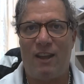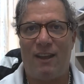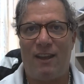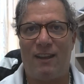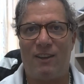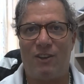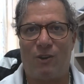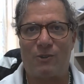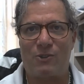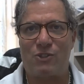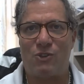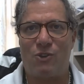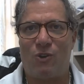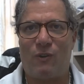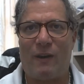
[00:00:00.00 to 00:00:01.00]
it
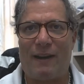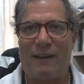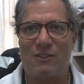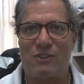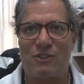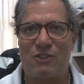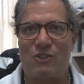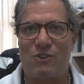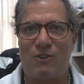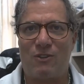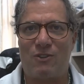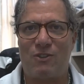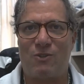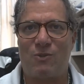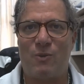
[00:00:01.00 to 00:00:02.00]
also allows a certain
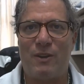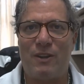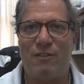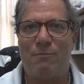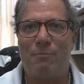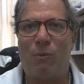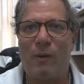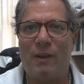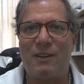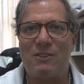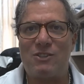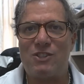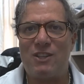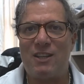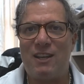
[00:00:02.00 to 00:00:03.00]
degree of
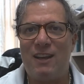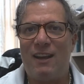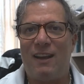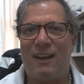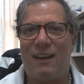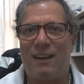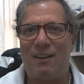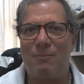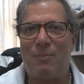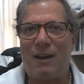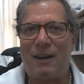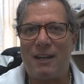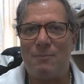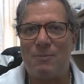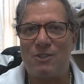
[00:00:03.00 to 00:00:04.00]
buoyancy and
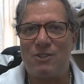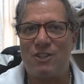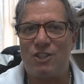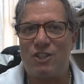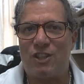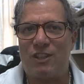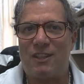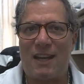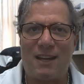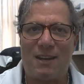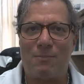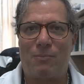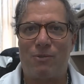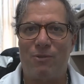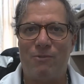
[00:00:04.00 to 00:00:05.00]
body positioning that
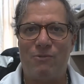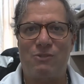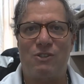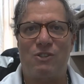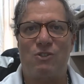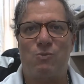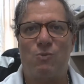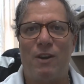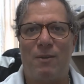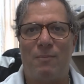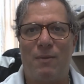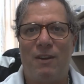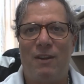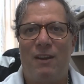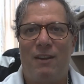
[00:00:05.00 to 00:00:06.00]
improves
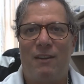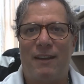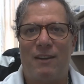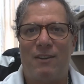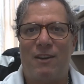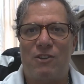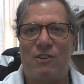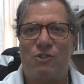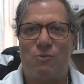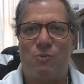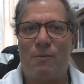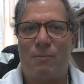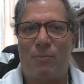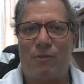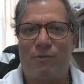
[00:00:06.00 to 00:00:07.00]
our
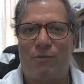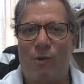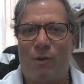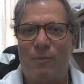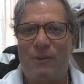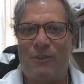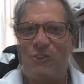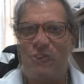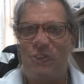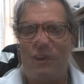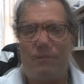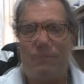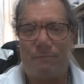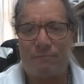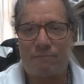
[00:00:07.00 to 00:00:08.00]
swim performance.
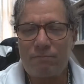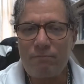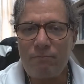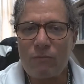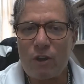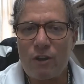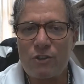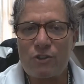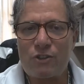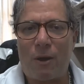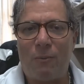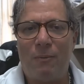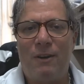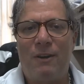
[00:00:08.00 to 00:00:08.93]
So,